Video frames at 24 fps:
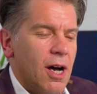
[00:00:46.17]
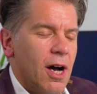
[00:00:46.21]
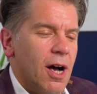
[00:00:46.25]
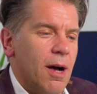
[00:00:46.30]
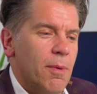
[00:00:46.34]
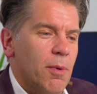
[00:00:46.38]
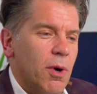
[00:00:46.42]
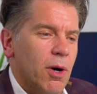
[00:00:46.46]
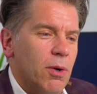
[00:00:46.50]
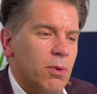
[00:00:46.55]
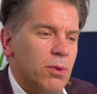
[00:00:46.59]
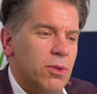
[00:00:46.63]
I
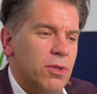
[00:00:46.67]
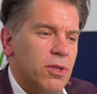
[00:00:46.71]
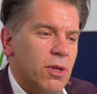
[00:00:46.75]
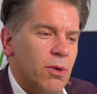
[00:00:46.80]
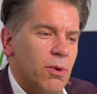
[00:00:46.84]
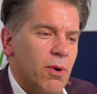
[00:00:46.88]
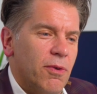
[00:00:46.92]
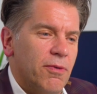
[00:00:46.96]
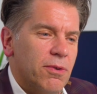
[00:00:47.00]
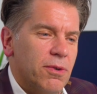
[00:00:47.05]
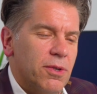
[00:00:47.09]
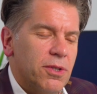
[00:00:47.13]
also
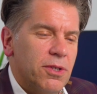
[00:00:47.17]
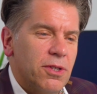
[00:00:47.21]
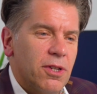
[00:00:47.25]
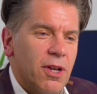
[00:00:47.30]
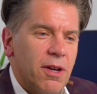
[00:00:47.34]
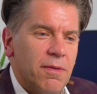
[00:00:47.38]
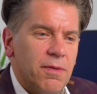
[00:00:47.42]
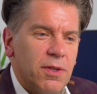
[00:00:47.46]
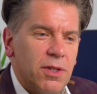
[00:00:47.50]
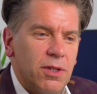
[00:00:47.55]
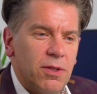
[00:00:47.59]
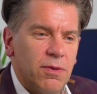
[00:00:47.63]
offer a
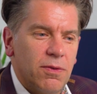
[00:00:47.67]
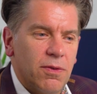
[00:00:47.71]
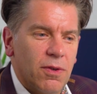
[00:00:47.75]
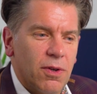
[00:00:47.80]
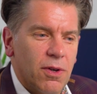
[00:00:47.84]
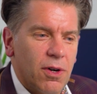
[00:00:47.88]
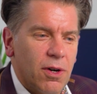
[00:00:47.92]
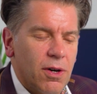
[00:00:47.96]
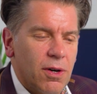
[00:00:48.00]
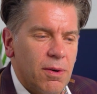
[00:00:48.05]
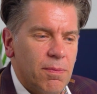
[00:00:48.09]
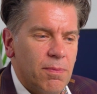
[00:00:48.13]
service
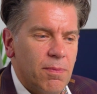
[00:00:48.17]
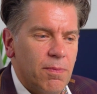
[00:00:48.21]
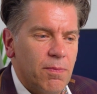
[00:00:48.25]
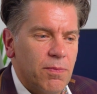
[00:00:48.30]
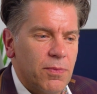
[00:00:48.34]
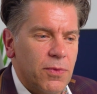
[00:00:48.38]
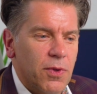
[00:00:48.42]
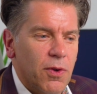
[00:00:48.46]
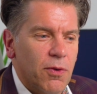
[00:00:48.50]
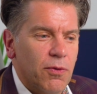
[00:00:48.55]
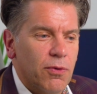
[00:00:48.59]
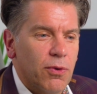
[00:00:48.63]

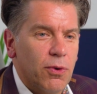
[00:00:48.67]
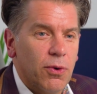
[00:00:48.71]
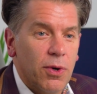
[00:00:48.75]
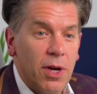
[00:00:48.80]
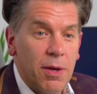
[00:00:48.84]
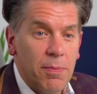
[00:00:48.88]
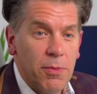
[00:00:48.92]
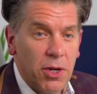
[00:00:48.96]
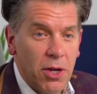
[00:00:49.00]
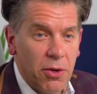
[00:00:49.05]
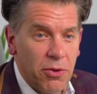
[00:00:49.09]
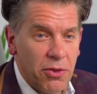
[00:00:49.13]
for
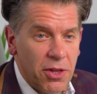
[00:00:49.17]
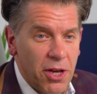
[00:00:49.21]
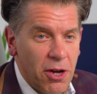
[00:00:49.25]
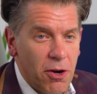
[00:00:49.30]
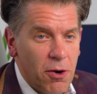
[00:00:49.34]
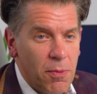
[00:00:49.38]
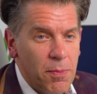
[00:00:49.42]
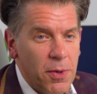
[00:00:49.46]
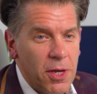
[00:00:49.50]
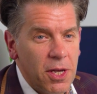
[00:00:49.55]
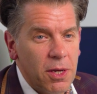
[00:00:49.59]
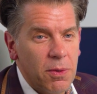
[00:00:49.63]

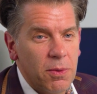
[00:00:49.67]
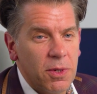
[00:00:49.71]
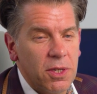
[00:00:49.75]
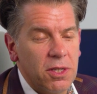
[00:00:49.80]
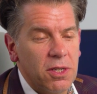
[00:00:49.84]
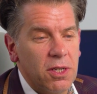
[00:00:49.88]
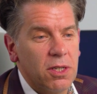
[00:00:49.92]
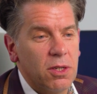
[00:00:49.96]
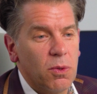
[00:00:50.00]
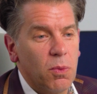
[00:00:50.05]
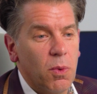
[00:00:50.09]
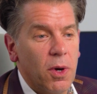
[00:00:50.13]
immunotherapy, which
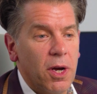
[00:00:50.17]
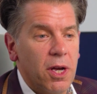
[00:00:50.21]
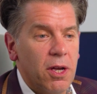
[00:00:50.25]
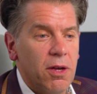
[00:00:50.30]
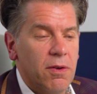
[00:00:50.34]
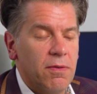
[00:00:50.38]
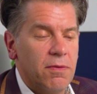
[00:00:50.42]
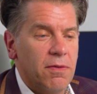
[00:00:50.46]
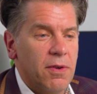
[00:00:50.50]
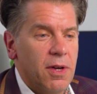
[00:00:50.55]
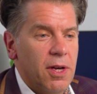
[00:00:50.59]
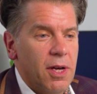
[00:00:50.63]
is a way
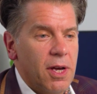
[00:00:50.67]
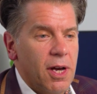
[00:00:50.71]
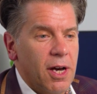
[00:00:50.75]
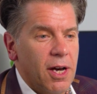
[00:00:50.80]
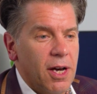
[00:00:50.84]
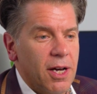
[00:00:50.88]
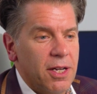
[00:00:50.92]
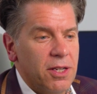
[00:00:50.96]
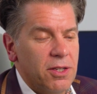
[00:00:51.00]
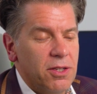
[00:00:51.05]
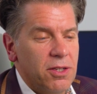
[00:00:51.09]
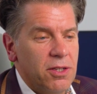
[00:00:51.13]

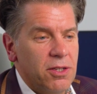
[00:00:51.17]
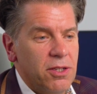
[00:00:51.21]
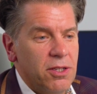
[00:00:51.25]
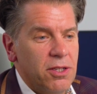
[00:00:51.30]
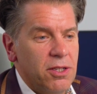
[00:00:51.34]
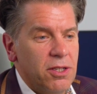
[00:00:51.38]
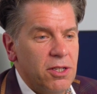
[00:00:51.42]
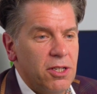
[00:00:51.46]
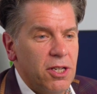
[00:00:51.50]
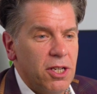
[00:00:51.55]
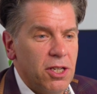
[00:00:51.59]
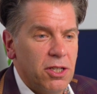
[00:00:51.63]
of
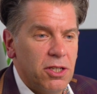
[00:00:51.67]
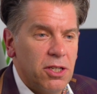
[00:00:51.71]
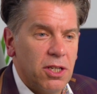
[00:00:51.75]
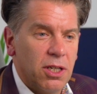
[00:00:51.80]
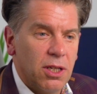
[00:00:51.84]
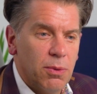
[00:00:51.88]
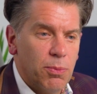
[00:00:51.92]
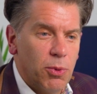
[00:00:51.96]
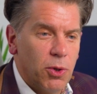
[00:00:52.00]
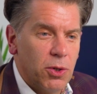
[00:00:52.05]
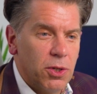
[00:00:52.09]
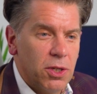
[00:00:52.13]
teaching
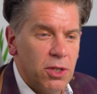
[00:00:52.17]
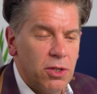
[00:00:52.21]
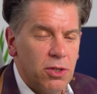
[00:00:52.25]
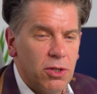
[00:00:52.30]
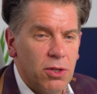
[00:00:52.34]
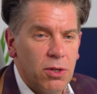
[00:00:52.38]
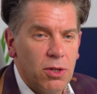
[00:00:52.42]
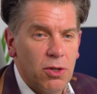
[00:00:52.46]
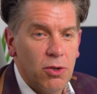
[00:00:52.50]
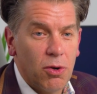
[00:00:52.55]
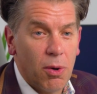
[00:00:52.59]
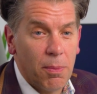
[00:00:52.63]
the body
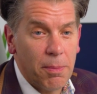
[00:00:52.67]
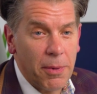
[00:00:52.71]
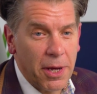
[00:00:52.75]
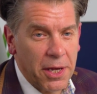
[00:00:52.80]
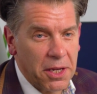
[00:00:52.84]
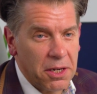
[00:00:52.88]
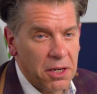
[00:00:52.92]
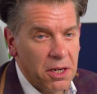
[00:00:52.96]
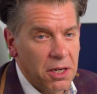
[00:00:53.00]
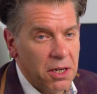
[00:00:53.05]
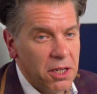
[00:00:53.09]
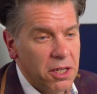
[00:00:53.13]
to not
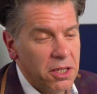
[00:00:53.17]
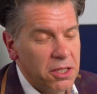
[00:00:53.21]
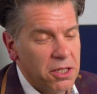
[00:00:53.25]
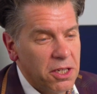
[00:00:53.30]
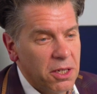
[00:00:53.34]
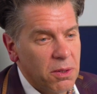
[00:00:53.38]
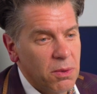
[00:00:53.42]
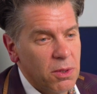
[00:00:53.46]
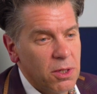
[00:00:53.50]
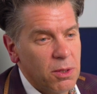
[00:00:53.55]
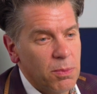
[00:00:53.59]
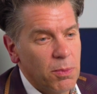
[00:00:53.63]
make an
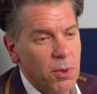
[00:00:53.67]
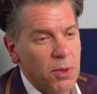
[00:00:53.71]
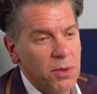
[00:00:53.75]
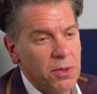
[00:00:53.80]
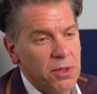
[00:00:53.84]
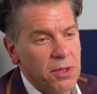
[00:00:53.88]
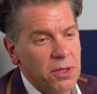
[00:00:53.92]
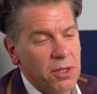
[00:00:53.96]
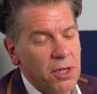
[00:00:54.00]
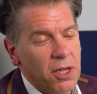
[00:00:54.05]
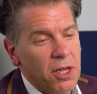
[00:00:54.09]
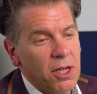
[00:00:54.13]
allergic
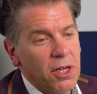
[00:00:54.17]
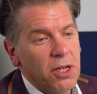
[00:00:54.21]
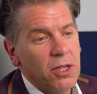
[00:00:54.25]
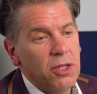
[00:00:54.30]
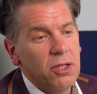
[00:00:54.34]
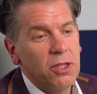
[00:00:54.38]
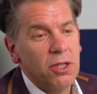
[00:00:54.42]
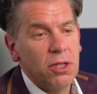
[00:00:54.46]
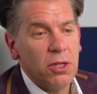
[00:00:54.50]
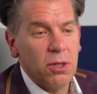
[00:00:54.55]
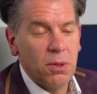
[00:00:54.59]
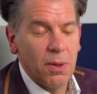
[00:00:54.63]
response
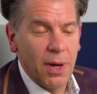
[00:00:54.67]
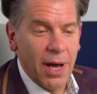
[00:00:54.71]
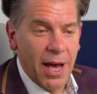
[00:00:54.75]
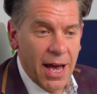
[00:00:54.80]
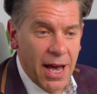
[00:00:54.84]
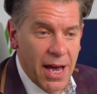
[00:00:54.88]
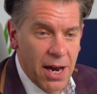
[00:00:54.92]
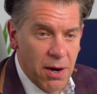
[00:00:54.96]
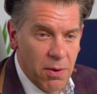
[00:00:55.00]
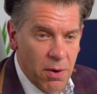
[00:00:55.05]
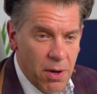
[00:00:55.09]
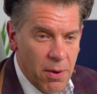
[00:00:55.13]
to
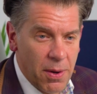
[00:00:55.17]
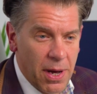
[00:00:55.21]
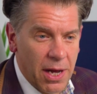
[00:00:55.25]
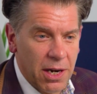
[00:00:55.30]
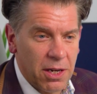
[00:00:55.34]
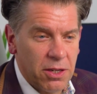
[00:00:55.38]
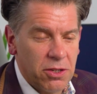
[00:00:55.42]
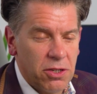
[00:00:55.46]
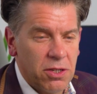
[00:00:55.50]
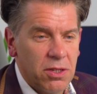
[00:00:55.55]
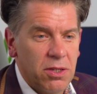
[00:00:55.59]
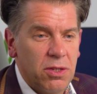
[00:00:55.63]

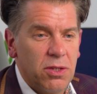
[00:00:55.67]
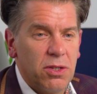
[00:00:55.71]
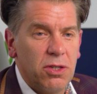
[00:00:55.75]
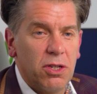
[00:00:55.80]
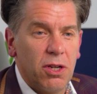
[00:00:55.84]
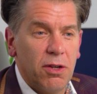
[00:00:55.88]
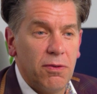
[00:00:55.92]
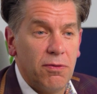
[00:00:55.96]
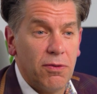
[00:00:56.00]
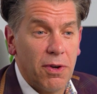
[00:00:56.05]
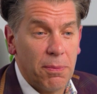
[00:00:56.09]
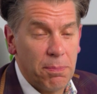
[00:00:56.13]
aeroallergens.
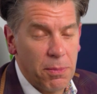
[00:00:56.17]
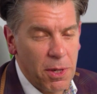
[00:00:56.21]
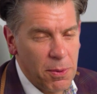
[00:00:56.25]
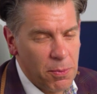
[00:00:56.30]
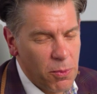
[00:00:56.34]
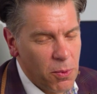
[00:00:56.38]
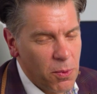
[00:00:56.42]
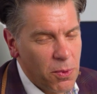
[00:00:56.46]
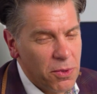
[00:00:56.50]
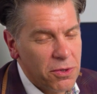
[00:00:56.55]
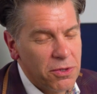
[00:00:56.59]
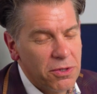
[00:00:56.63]
So for
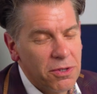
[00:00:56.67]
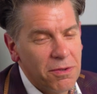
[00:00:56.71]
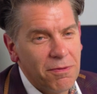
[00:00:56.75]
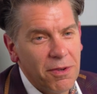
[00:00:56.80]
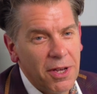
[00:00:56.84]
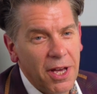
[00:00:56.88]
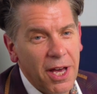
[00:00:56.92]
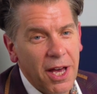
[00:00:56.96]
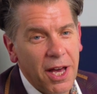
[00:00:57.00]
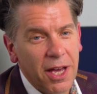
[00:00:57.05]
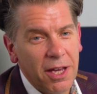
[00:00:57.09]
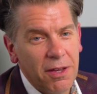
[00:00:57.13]
people with
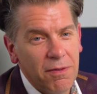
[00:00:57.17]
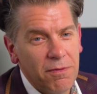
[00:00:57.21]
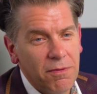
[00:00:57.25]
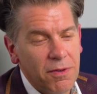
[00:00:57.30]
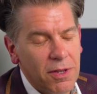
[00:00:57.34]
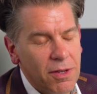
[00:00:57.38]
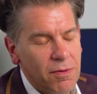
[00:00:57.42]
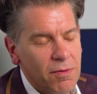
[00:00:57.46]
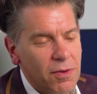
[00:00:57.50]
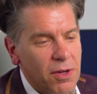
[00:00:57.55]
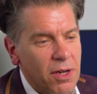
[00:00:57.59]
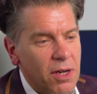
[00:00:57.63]
severe hay
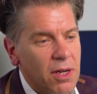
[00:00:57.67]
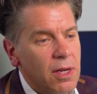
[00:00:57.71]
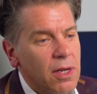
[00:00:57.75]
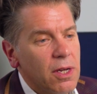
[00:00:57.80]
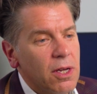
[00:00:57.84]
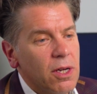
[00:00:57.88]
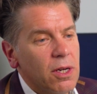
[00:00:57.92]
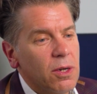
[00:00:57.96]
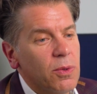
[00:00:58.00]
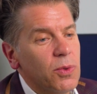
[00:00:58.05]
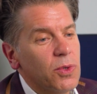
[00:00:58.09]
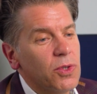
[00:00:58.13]
fever
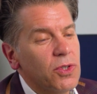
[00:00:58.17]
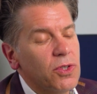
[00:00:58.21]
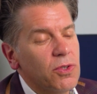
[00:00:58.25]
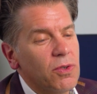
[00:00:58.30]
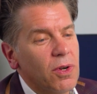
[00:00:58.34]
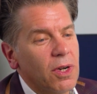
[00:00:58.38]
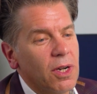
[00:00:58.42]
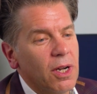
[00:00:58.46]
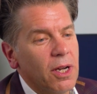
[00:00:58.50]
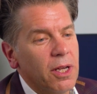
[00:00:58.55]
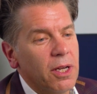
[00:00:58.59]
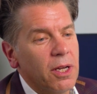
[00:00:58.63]
who are
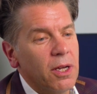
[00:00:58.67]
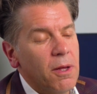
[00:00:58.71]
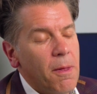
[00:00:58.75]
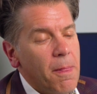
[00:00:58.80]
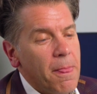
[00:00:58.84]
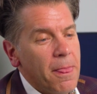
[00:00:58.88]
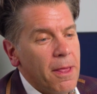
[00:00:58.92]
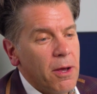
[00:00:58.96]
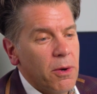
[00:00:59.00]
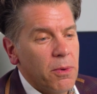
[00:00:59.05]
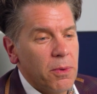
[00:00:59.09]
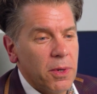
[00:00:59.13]
struggling,
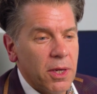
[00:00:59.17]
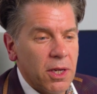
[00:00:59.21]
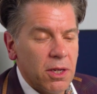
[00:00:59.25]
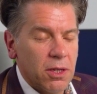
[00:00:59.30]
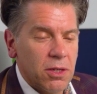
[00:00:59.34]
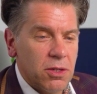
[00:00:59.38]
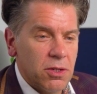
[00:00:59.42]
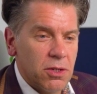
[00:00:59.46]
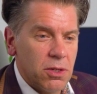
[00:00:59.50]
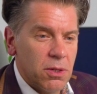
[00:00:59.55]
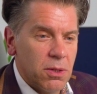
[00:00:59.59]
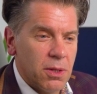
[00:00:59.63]
we
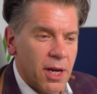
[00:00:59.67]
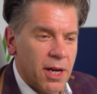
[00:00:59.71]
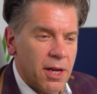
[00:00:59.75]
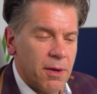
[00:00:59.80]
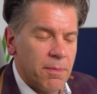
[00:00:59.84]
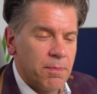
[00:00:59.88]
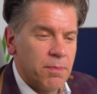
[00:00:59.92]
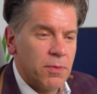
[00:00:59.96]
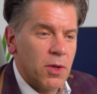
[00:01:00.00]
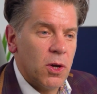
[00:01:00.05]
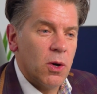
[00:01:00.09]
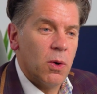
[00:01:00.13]
can do that.
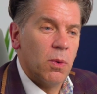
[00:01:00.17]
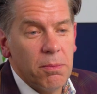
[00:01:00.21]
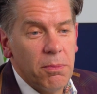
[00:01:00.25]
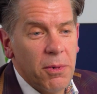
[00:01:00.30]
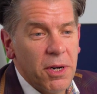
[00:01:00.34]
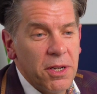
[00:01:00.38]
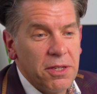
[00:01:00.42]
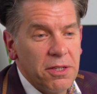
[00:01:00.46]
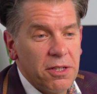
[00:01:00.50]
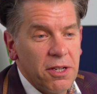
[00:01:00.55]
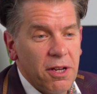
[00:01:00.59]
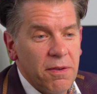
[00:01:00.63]

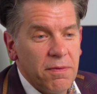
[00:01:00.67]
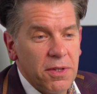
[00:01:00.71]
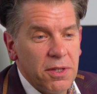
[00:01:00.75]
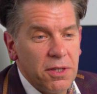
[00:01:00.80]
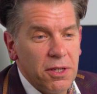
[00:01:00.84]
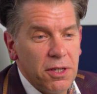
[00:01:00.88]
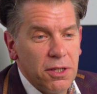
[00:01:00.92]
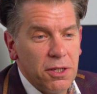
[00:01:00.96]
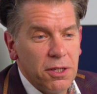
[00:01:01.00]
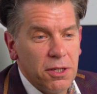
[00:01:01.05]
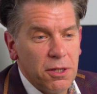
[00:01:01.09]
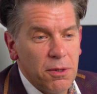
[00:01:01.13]
My service
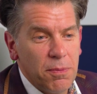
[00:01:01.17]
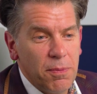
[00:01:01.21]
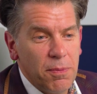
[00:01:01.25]
is to